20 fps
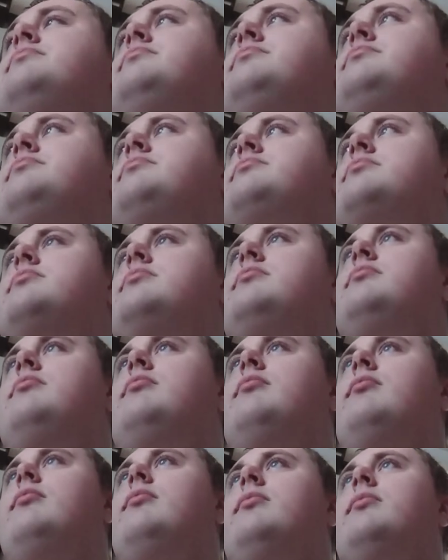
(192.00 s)

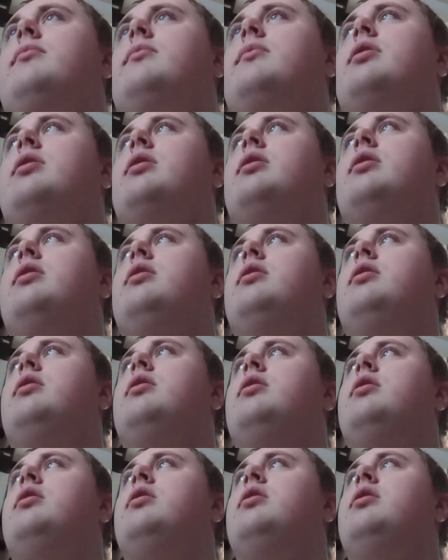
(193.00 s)

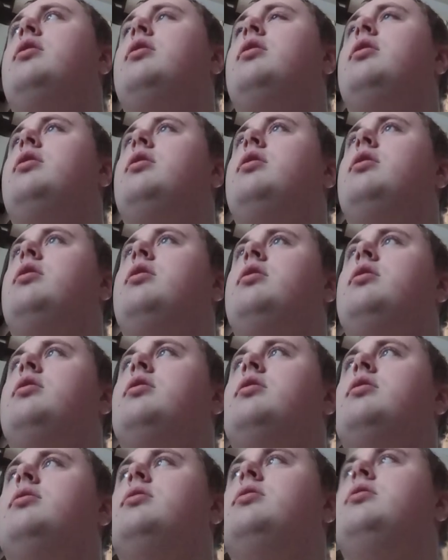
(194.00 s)

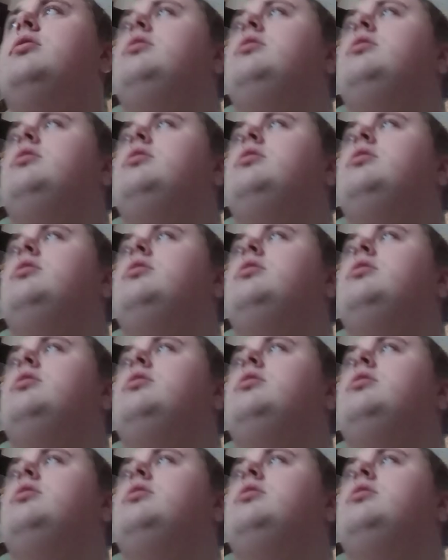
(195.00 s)
(no one is talking)